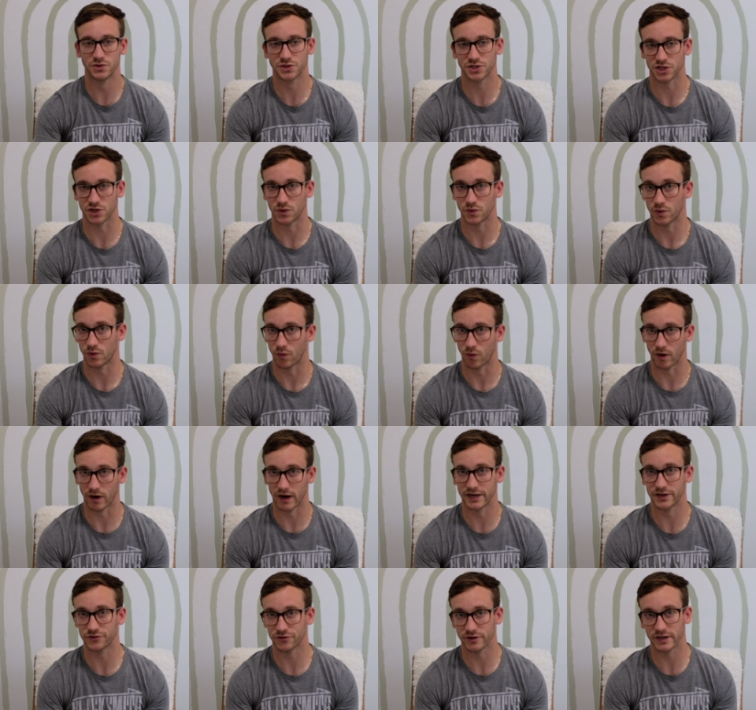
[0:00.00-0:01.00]
So we're
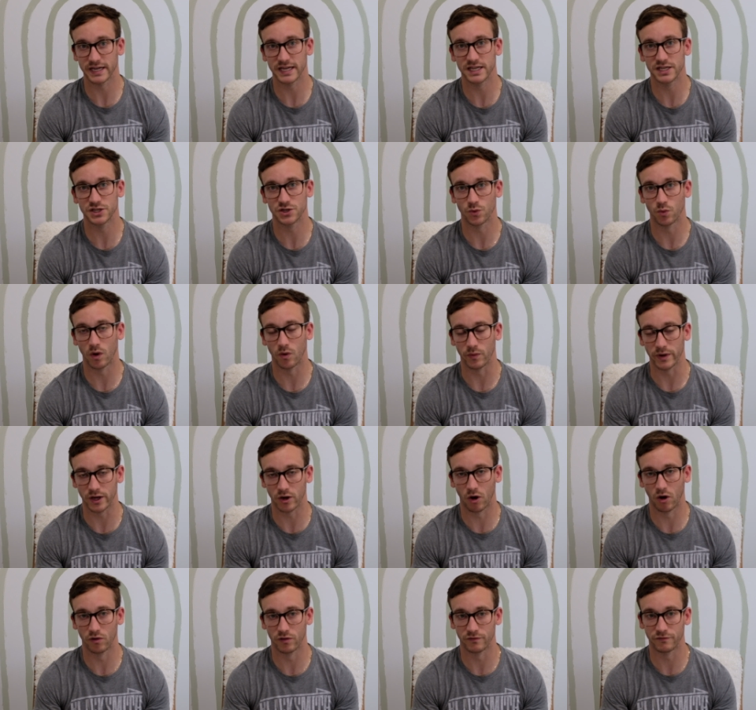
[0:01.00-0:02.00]
entering into what we
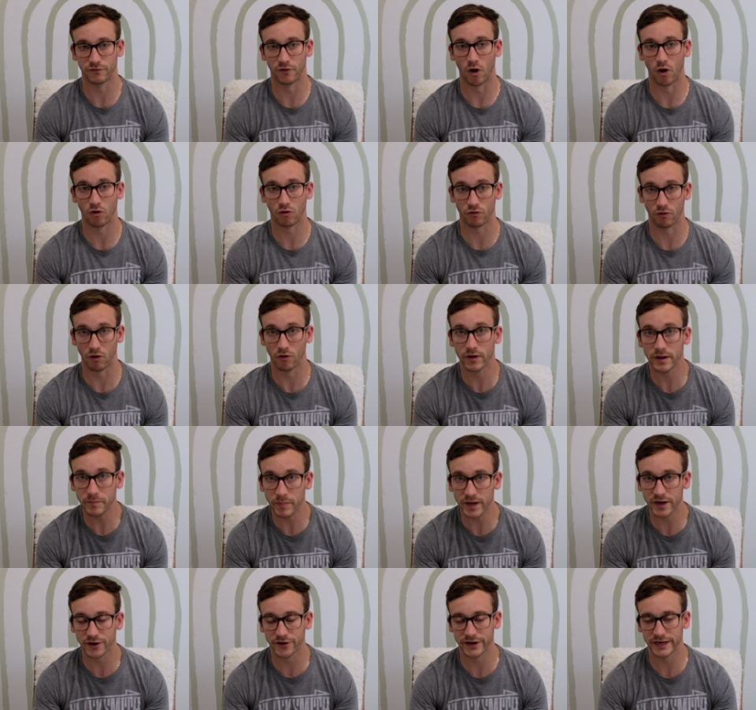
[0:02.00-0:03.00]
call the fall growing
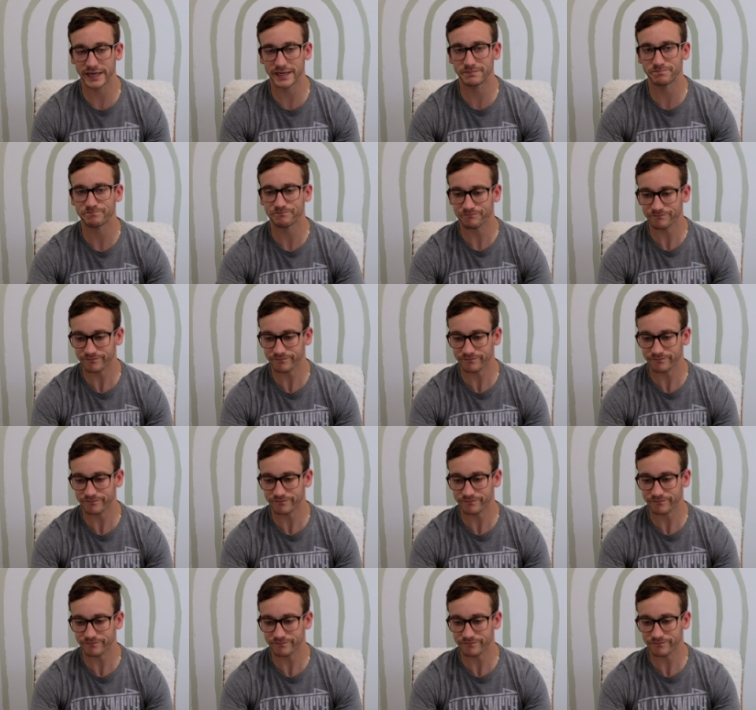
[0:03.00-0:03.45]
period.